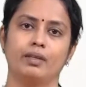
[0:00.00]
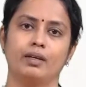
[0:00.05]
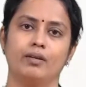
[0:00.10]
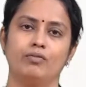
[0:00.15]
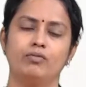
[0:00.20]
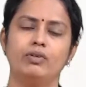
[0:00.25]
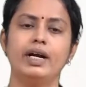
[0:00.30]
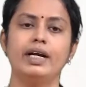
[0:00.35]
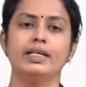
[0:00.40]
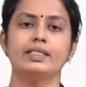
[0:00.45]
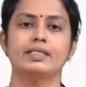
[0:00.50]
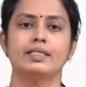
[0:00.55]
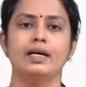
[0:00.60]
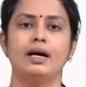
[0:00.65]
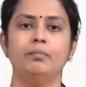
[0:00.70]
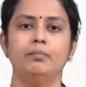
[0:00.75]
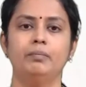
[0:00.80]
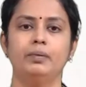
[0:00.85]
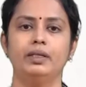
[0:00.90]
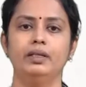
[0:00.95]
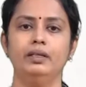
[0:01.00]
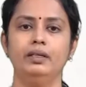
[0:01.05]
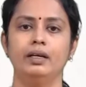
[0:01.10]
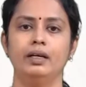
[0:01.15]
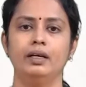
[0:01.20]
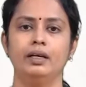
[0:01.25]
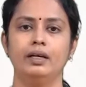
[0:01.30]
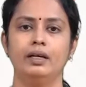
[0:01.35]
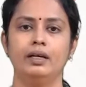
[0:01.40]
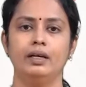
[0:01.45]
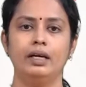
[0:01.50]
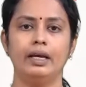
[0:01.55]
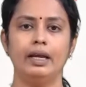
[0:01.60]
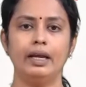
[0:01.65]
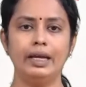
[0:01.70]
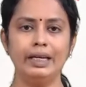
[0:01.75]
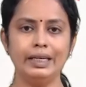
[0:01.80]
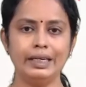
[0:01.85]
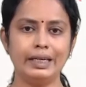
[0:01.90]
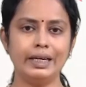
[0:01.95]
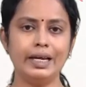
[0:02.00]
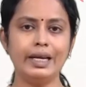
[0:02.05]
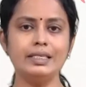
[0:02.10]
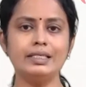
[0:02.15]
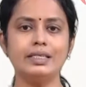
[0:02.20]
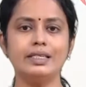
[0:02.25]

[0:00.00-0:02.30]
For example, increase